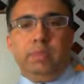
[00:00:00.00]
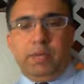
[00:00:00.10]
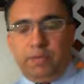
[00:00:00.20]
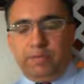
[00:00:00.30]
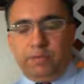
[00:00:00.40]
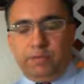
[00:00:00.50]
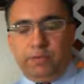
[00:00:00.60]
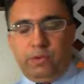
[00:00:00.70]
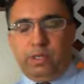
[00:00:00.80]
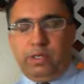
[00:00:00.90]
coverage
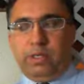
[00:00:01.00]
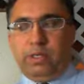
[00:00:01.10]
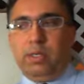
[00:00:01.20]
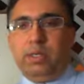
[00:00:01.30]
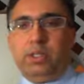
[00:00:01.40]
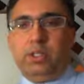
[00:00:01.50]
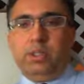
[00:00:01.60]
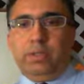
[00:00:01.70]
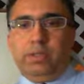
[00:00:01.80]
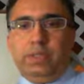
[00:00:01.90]
for their
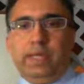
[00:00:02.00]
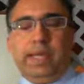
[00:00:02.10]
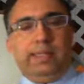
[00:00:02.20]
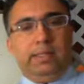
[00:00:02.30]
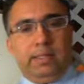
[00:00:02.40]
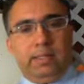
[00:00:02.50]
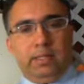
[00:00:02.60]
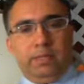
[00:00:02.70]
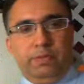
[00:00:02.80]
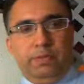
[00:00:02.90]
children and their
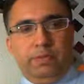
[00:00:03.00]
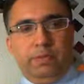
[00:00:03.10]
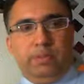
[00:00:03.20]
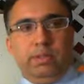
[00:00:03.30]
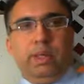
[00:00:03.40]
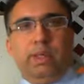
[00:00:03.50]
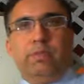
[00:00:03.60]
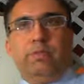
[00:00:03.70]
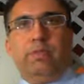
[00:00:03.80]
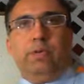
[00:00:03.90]
self, also
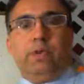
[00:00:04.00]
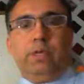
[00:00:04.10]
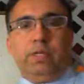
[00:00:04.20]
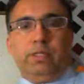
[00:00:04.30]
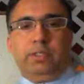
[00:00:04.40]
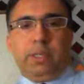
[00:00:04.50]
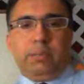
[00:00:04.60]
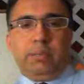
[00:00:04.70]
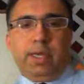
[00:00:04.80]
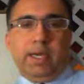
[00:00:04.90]
for
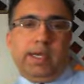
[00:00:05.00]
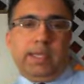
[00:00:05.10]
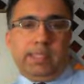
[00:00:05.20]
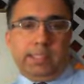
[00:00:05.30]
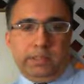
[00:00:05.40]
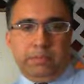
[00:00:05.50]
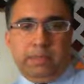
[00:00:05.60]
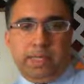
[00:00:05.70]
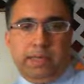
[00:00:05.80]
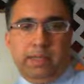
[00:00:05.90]
drug plan and dental
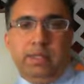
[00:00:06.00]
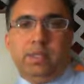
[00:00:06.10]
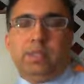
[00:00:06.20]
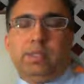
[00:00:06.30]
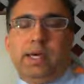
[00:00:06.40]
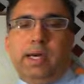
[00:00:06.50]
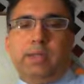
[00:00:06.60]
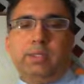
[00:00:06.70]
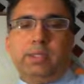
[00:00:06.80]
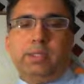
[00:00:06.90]
plan. So how
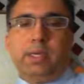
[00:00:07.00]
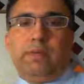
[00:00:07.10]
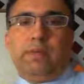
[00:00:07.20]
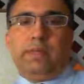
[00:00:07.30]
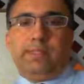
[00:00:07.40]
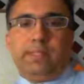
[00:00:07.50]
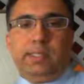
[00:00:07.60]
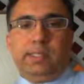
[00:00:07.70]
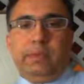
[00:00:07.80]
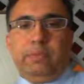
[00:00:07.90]
this is covered,
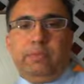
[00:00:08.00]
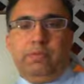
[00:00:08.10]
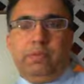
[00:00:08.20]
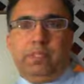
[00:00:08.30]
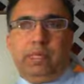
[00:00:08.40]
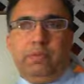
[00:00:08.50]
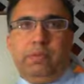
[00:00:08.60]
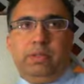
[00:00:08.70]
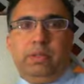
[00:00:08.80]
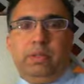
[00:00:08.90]
for
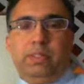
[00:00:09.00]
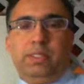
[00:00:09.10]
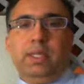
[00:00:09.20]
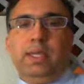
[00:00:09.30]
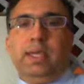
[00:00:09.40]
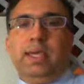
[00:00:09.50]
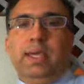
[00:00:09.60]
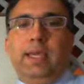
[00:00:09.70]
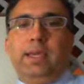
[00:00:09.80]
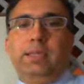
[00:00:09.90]
example, there is
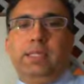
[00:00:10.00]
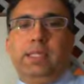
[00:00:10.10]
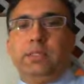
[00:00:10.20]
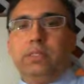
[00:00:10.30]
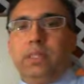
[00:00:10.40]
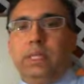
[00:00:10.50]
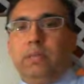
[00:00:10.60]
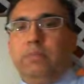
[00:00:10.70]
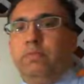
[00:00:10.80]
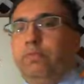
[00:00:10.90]
a dental
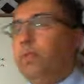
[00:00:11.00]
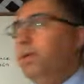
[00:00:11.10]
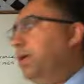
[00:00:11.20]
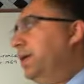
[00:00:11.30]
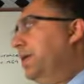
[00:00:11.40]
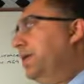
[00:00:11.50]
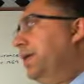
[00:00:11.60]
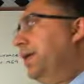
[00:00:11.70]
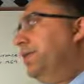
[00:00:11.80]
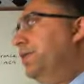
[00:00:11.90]
claim for
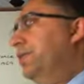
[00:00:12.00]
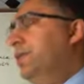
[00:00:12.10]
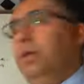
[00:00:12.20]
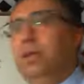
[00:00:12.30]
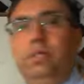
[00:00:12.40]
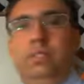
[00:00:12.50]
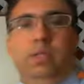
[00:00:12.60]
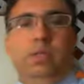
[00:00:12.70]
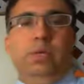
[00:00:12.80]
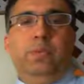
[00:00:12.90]
$900
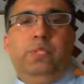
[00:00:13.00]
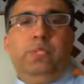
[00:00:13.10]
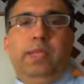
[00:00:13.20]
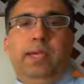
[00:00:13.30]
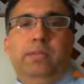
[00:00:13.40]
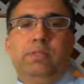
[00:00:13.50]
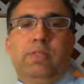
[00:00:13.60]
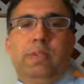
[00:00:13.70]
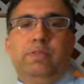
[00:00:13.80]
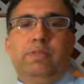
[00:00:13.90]
which they had to
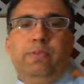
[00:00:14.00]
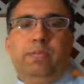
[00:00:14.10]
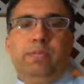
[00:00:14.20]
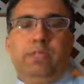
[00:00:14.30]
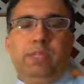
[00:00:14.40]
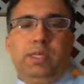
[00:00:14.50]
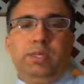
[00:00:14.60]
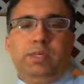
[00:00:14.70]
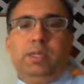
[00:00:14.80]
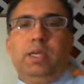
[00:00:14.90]
spend for their
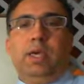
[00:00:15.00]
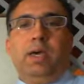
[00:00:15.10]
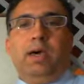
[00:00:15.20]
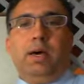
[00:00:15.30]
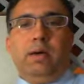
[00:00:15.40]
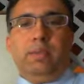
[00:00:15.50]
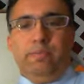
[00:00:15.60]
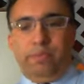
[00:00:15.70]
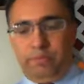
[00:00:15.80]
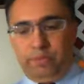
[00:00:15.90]
sons
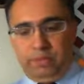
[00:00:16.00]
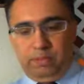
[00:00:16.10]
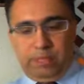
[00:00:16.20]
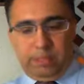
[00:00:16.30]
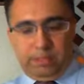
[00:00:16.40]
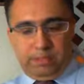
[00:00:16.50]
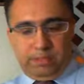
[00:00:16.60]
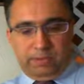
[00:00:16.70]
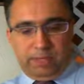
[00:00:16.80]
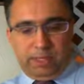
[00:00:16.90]
for
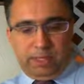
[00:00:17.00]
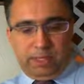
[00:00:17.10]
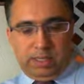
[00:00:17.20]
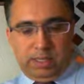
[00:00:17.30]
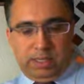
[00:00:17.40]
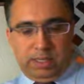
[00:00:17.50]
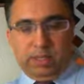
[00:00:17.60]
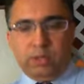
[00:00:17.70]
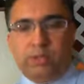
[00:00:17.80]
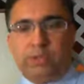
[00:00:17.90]
the
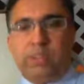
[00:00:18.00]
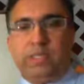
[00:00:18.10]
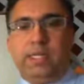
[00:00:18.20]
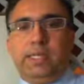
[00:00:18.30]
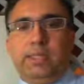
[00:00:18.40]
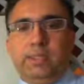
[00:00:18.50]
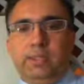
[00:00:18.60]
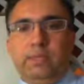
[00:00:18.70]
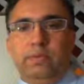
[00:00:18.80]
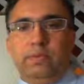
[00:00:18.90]
use for their
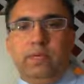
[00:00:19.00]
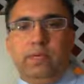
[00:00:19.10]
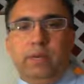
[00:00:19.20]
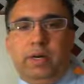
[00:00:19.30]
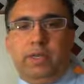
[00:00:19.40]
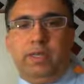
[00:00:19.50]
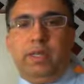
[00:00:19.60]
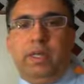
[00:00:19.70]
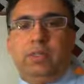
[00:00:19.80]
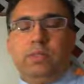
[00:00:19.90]
dental work.
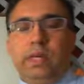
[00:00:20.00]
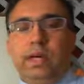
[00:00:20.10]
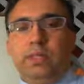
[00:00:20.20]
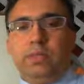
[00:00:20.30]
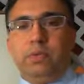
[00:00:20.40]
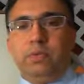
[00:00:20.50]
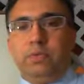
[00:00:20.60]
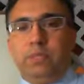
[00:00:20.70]
So how they will